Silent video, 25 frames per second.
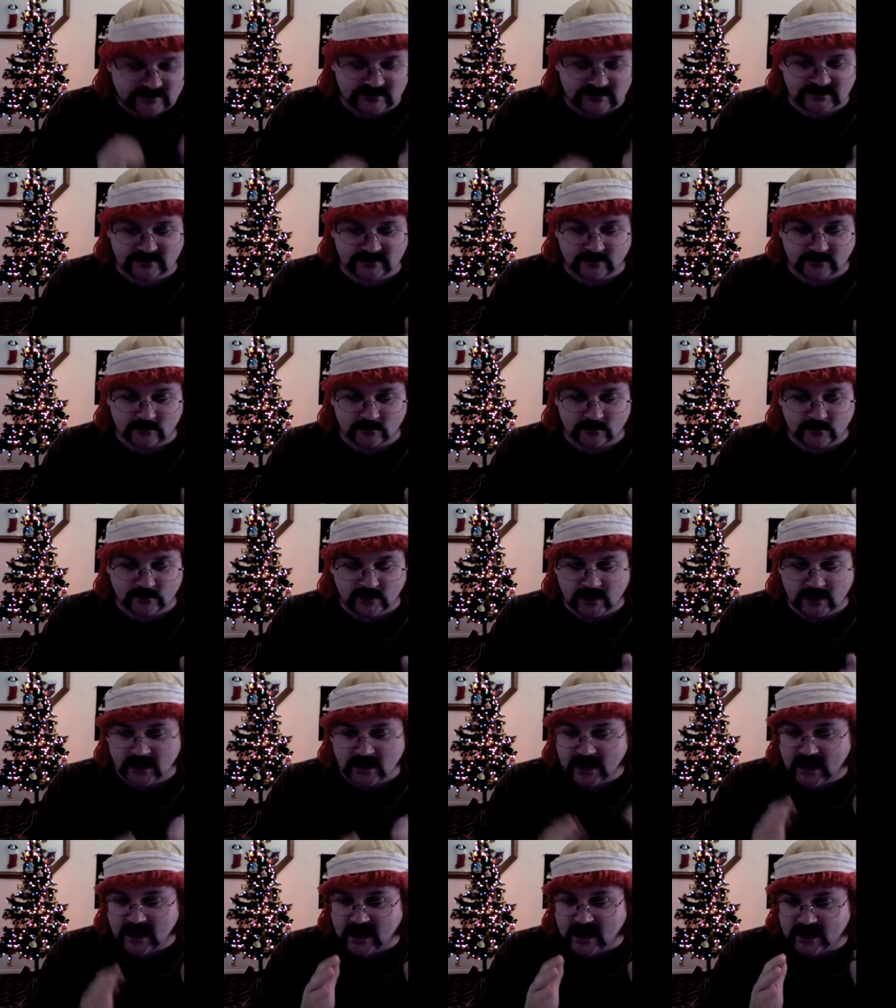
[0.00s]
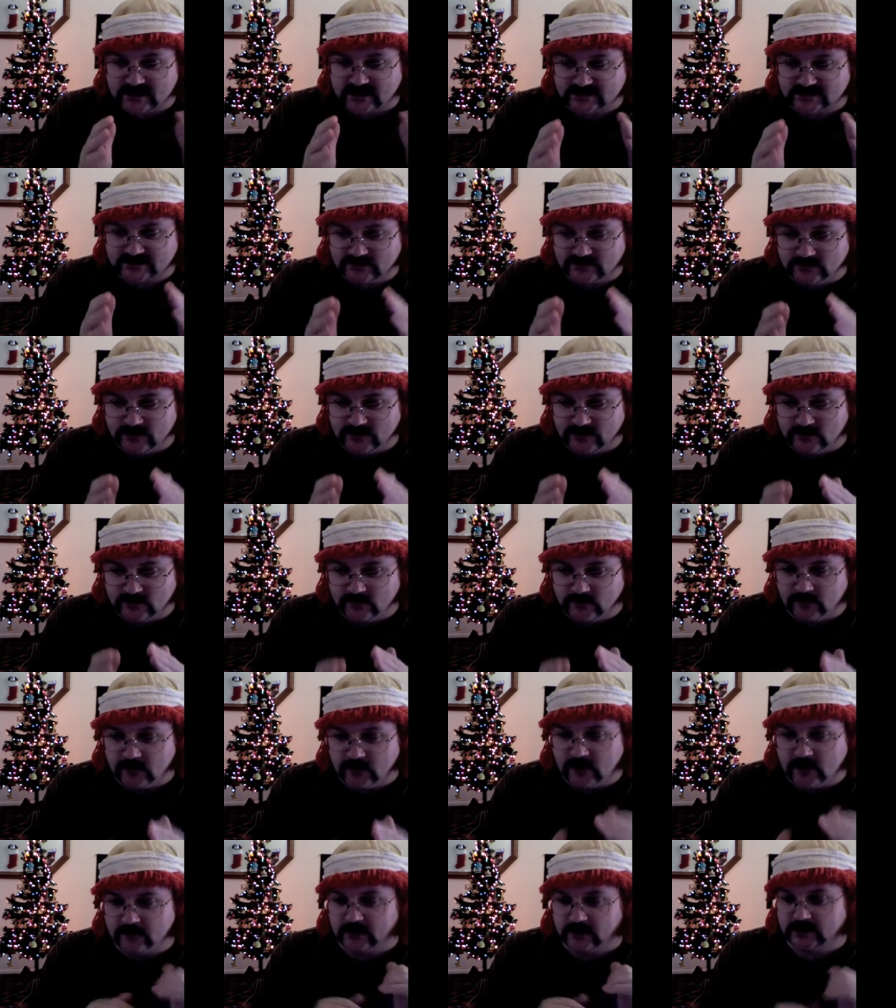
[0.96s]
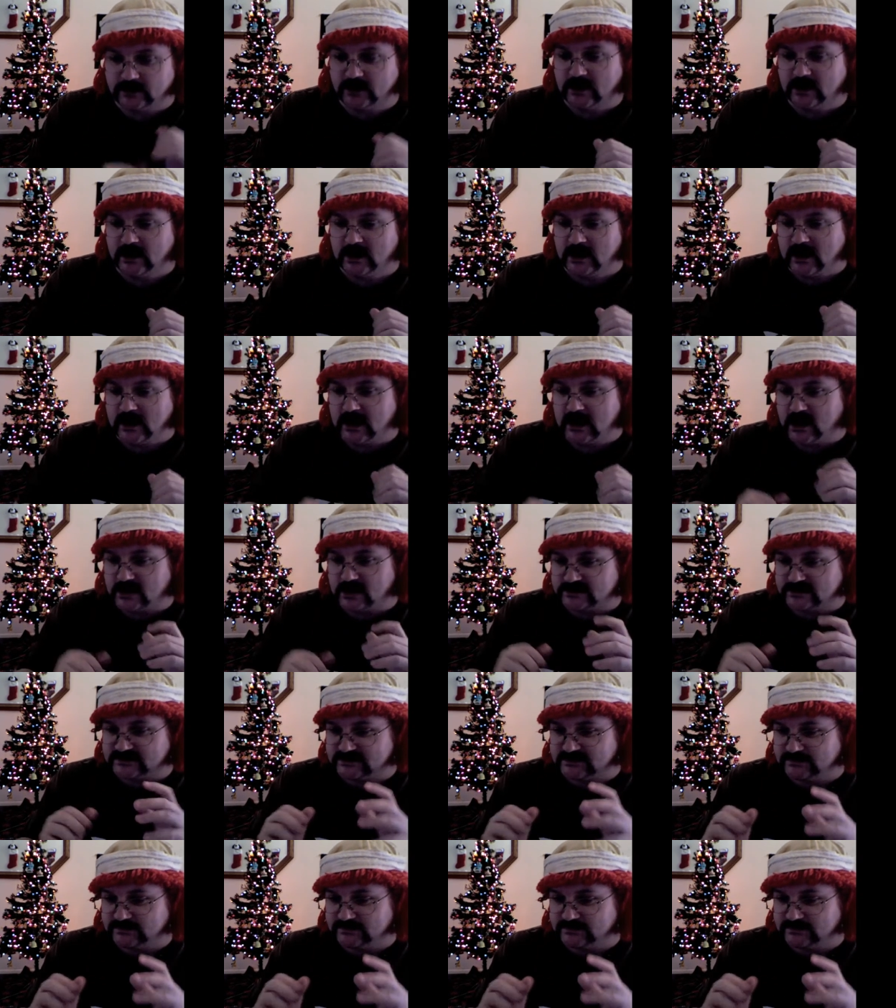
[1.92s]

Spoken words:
stop, has to be remembered, has to